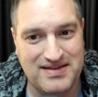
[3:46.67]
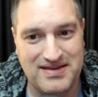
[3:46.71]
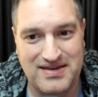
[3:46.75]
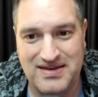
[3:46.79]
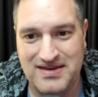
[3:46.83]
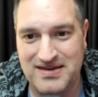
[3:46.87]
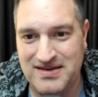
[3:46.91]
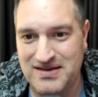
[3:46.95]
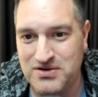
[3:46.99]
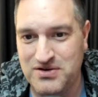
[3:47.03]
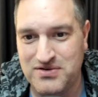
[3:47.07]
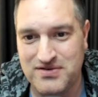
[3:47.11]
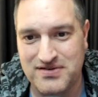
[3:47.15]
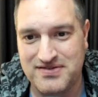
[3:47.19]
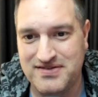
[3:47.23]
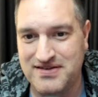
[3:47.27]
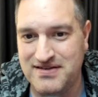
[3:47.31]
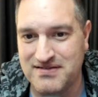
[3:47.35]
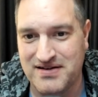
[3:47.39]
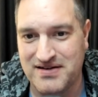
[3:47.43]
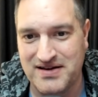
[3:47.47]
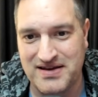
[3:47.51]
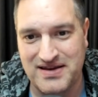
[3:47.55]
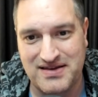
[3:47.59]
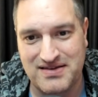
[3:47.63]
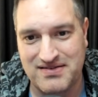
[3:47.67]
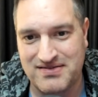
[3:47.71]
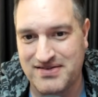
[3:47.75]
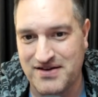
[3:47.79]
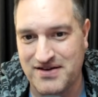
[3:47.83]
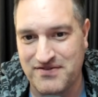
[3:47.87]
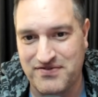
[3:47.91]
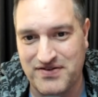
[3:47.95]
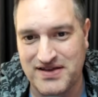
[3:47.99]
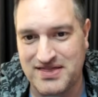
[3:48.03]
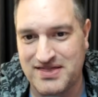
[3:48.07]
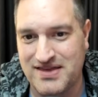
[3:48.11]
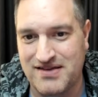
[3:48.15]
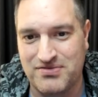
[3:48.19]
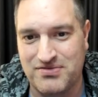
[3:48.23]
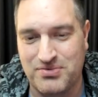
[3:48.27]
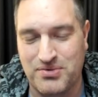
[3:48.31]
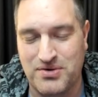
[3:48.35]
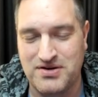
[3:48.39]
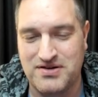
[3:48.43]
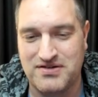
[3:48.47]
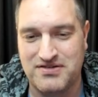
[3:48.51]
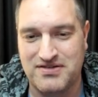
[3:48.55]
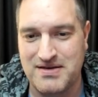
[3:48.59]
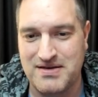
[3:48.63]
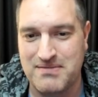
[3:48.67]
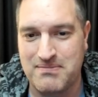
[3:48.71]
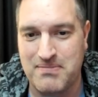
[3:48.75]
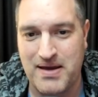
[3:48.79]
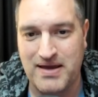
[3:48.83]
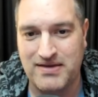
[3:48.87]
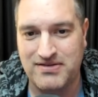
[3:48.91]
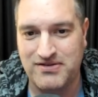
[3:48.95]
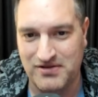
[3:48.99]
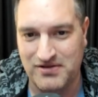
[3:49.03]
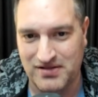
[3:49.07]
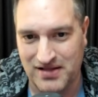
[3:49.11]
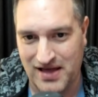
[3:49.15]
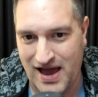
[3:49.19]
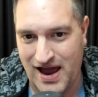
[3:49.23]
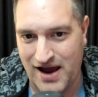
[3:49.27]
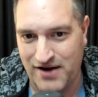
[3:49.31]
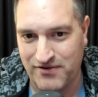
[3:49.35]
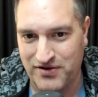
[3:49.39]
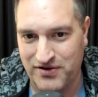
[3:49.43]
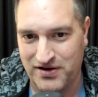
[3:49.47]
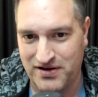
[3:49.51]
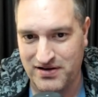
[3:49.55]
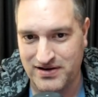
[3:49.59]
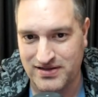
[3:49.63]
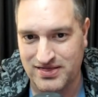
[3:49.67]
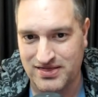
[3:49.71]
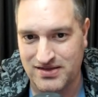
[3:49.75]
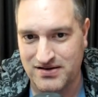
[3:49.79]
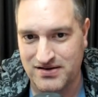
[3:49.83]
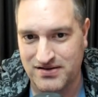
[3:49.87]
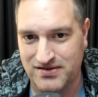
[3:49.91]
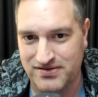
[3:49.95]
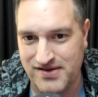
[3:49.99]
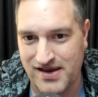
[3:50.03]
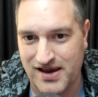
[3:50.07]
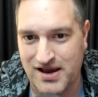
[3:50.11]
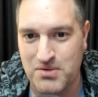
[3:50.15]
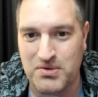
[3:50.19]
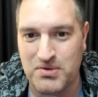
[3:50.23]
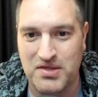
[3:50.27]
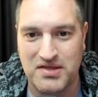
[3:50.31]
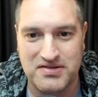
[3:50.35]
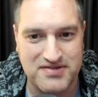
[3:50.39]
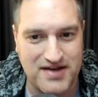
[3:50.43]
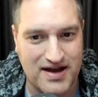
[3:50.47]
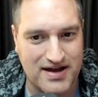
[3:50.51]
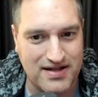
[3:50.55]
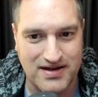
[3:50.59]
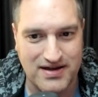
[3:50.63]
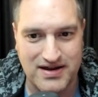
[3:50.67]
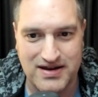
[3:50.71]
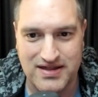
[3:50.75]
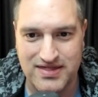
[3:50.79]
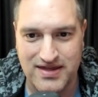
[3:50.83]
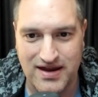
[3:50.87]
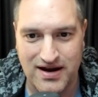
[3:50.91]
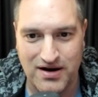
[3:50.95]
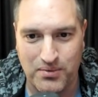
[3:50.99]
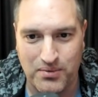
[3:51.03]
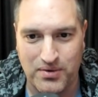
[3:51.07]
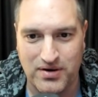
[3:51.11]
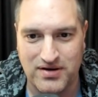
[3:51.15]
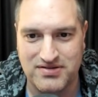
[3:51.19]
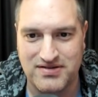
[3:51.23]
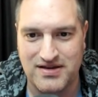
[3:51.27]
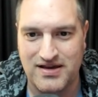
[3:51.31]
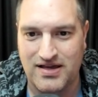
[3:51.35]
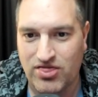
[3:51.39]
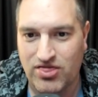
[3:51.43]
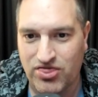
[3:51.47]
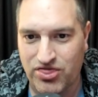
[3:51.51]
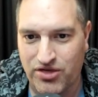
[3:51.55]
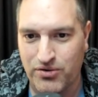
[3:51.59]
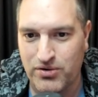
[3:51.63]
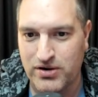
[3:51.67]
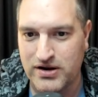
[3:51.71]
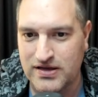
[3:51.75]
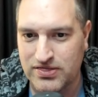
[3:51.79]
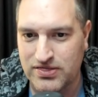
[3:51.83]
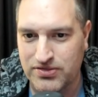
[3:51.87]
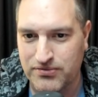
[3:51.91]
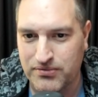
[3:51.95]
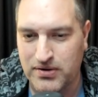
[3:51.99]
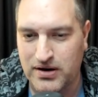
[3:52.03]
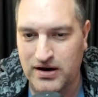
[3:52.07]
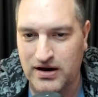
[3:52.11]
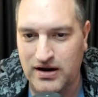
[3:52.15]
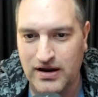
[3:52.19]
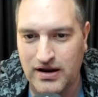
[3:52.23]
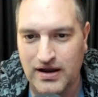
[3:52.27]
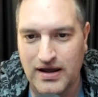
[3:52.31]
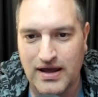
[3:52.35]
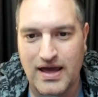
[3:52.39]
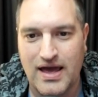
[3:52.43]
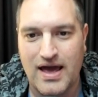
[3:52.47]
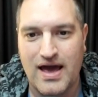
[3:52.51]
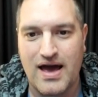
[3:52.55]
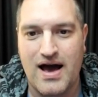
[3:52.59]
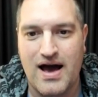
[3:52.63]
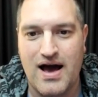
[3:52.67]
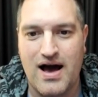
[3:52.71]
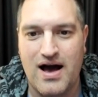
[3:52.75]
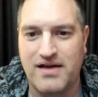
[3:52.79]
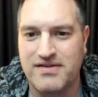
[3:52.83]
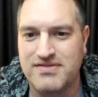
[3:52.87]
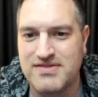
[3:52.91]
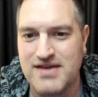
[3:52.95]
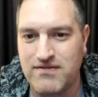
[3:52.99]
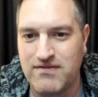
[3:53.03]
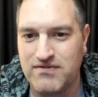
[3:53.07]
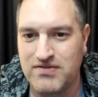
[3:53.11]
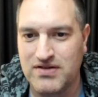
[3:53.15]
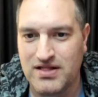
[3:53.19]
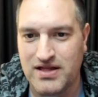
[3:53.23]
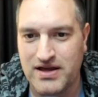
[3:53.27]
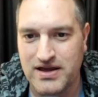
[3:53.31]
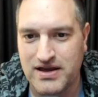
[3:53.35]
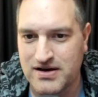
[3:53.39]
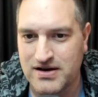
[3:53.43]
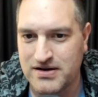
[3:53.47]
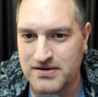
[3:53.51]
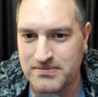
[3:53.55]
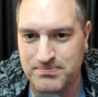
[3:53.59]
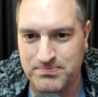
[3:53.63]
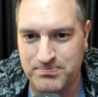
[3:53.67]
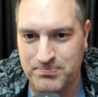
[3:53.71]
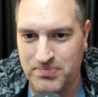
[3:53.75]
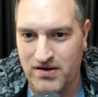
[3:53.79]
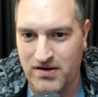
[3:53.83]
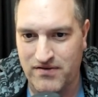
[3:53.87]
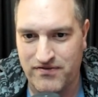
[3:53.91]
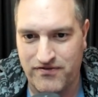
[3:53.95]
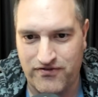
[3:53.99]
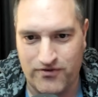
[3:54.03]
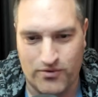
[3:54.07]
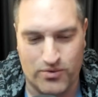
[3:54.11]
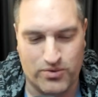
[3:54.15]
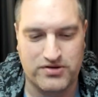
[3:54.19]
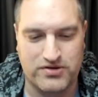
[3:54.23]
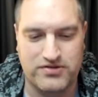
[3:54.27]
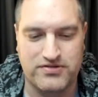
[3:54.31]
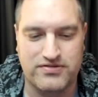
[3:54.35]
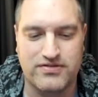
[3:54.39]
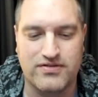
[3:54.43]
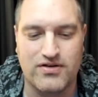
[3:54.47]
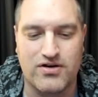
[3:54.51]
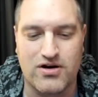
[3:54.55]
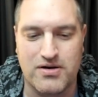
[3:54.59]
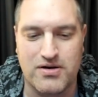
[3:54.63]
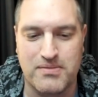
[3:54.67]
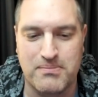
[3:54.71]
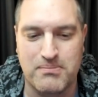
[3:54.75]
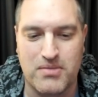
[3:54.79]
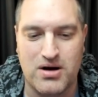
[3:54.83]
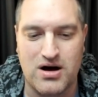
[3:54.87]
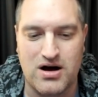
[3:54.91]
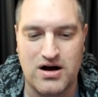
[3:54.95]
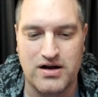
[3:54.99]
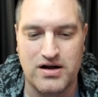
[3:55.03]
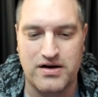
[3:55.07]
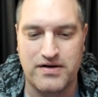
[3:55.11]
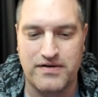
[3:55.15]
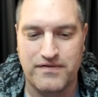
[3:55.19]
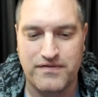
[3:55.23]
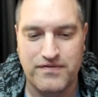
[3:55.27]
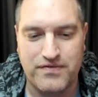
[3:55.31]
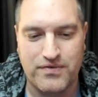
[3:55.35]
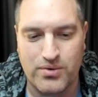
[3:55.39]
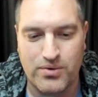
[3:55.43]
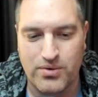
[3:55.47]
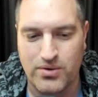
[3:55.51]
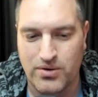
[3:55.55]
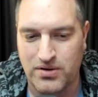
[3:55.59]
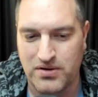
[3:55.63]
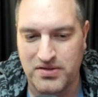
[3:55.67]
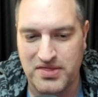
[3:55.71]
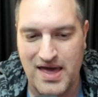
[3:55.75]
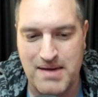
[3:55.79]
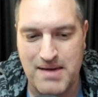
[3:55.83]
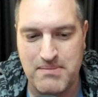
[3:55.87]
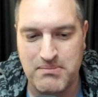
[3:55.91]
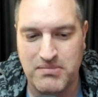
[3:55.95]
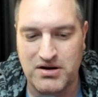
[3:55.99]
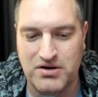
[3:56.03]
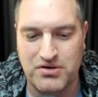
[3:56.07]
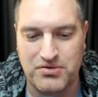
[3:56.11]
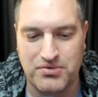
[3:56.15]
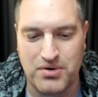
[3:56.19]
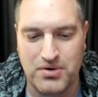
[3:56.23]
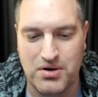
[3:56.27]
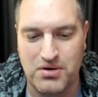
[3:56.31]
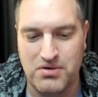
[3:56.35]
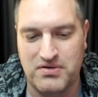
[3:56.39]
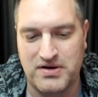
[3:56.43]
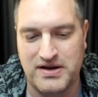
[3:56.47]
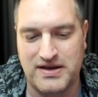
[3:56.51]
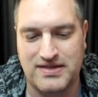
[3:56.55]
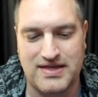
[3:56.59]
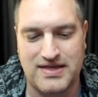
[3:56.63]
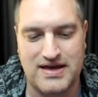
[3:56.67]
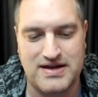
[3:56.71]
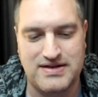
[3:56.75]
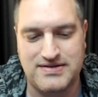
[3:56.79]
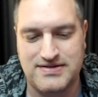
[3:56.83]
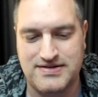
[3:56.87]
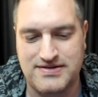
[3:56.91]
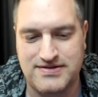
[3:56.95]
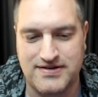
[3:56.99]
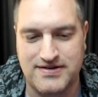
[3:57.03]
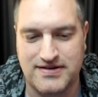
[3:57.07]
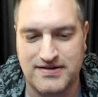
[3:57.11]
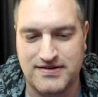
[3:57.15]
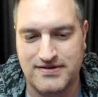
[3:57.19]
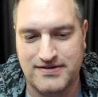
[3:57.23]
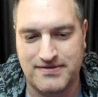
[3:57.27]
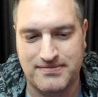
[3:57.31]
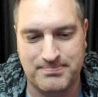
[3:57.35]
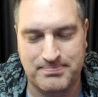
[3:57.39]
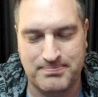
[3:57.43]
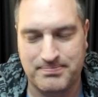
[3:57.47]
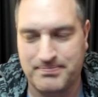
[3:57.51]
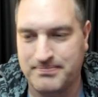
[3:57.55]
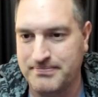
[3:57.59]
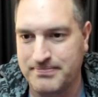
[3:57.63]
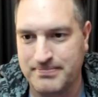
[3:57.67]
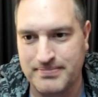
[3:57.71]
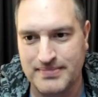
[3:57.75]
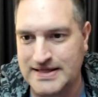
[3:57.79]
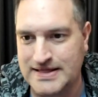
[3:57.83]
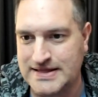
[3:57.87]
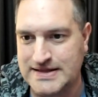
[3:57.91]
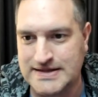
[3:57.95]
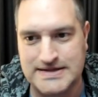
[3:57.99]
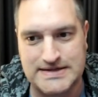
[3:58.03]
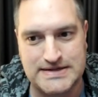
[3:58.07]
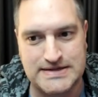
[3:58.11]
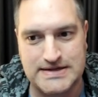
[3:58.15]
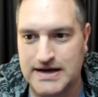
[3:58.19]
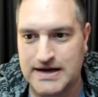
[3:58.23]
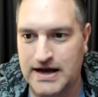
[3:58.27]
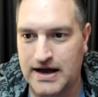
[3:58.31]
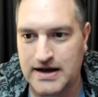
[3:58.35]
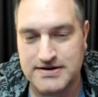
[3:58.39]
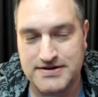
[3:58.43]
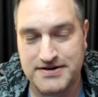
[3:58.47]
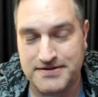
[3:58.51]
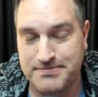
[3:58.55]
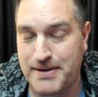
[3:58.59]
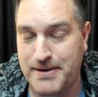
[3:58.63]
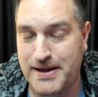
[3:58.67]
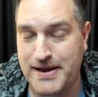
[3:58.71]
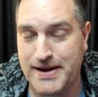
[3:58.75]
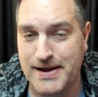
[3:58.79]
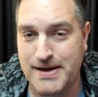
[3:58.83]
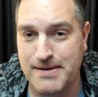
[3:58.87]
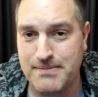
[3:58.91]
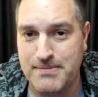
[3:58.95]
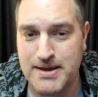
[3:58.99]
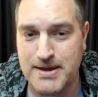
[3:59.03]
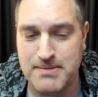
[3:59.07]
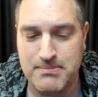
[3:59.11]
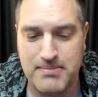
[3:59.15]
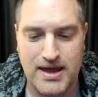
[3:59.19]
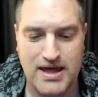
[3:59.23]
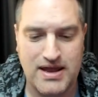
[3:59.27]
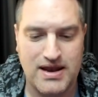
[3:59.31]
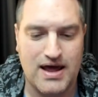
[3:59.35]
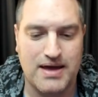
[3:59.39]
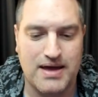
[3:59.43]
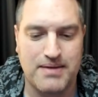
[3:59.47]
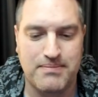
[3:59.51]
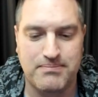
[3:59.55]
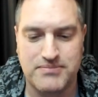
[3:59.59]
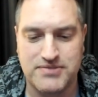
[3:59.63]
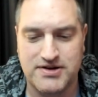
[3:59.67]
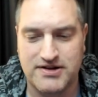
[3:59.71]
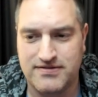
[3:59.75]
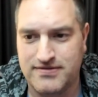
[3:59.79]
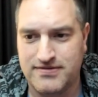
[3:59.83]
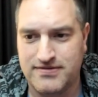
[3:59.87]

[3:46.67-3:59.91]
You just see like stuff like this where it just like makes you laugh, right? Like the second one that's highlighted there, where it's like 33. It's not even like a 4-star mod for that middle row. Like that's just Bandai being Bandai. Just